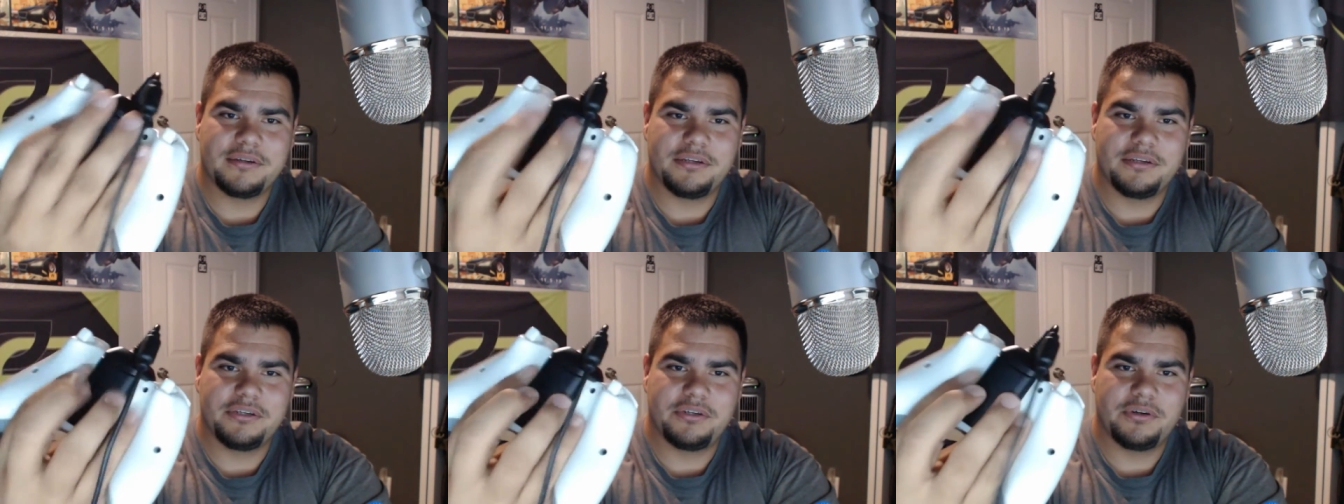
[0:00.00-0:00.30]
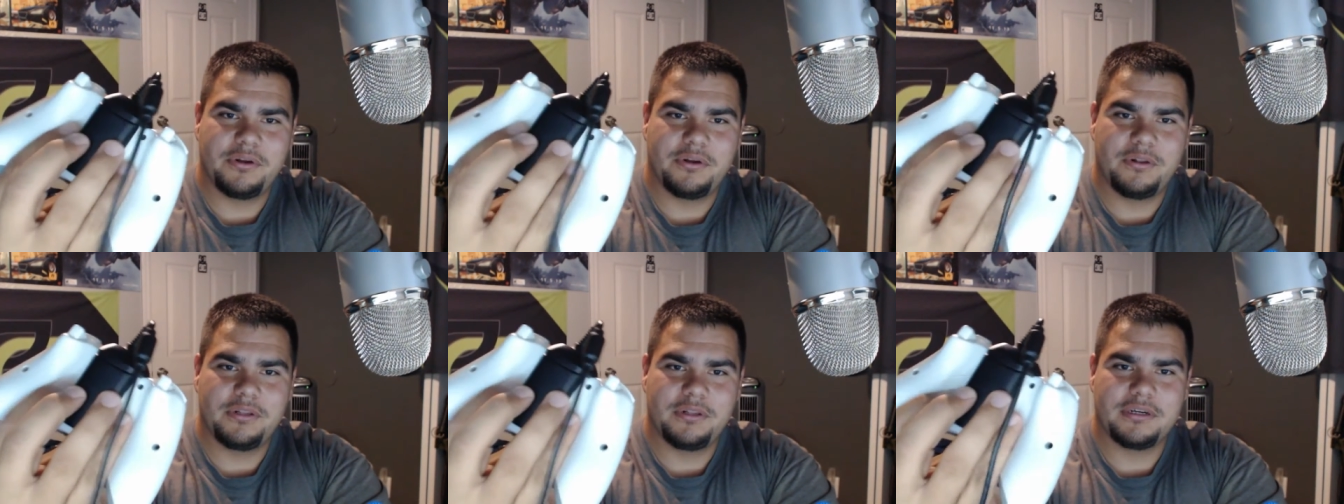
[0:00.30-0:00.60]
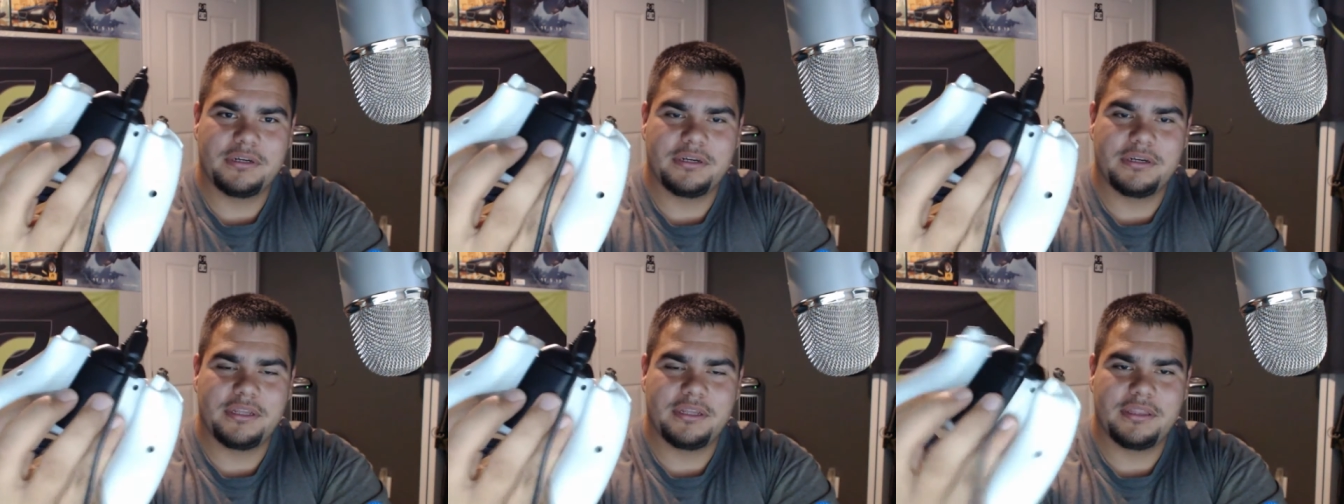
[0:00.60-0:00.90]

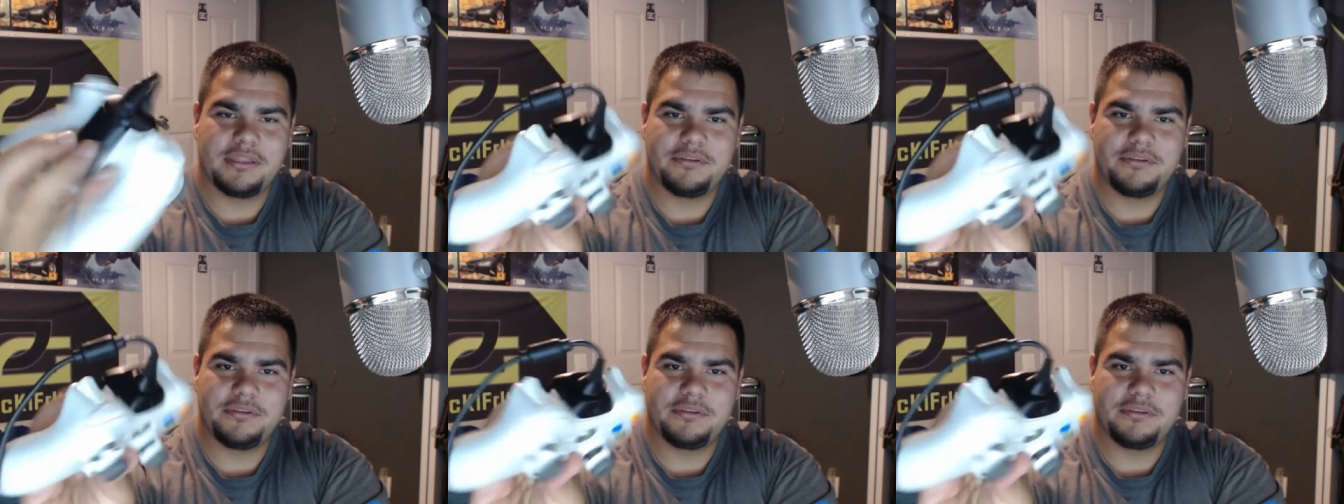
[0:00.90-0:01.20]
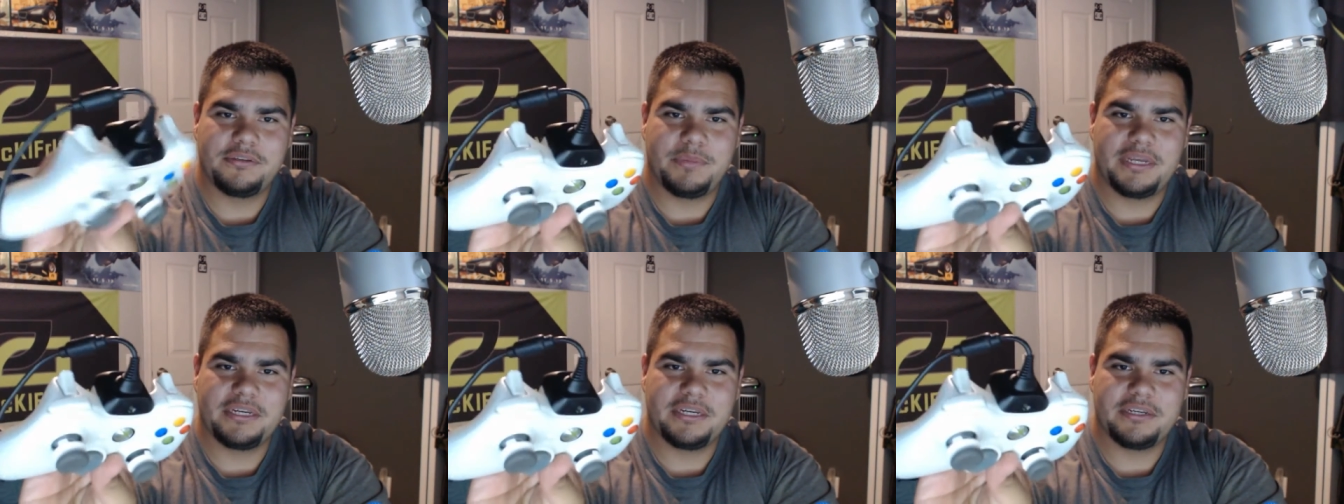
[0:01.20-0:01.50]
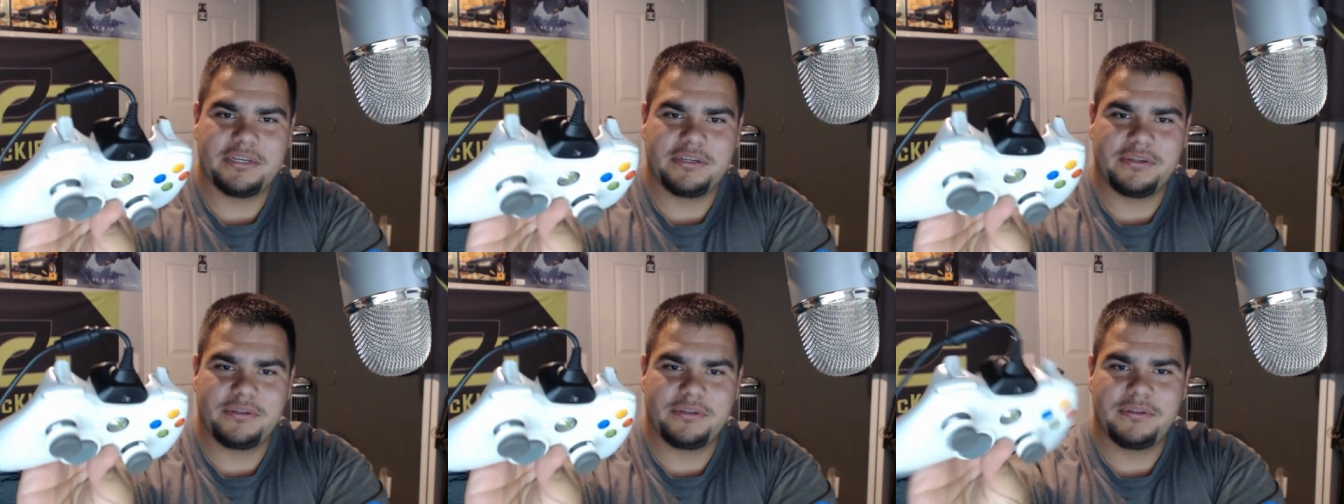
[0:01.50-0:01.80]
controller, nothing too
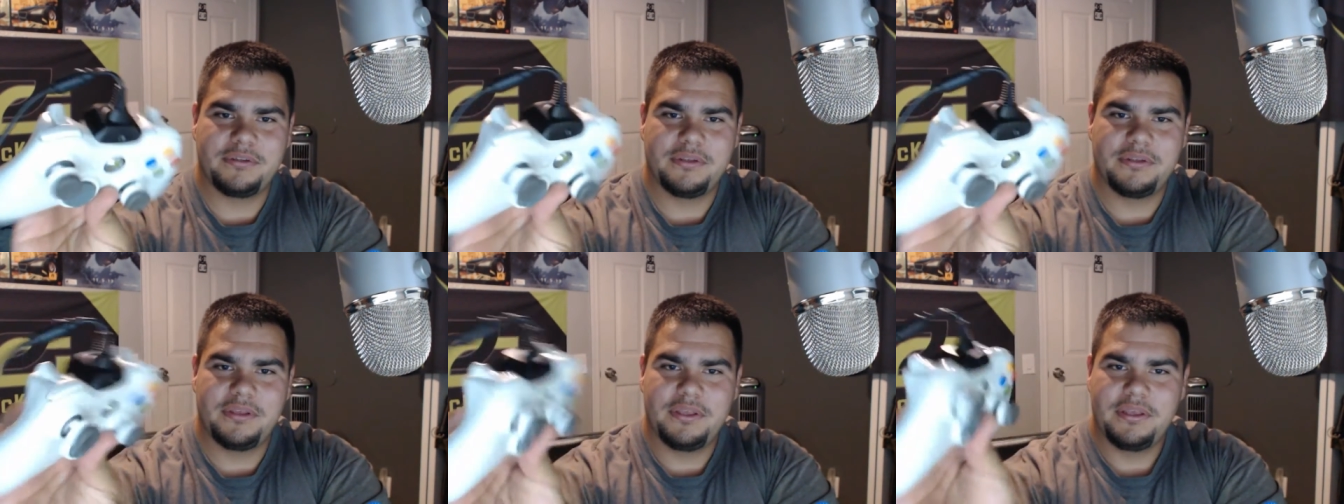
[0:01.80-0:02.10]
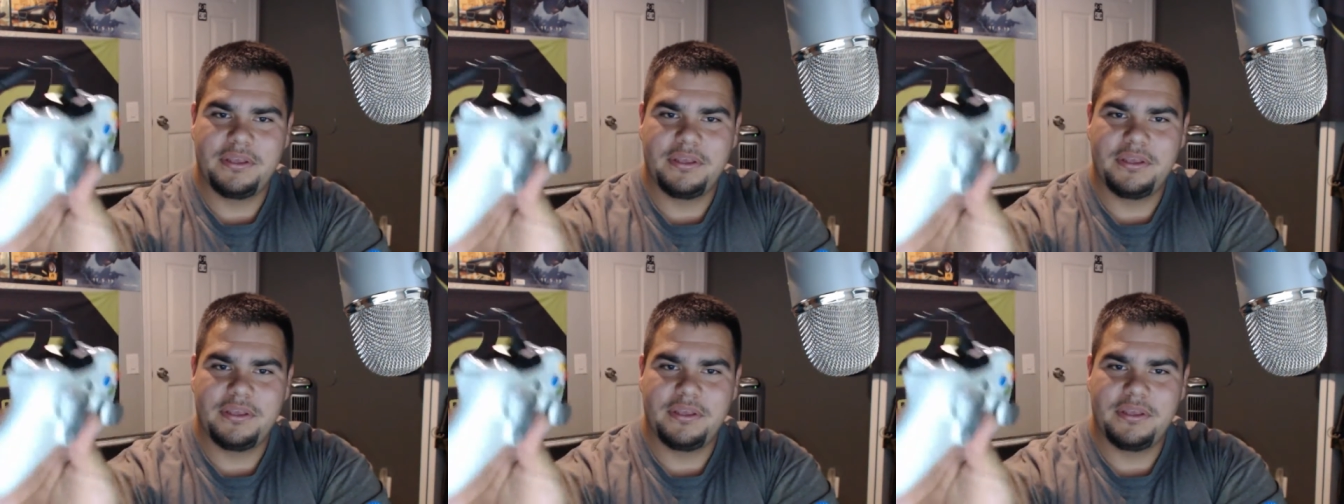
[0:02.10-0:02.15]
special.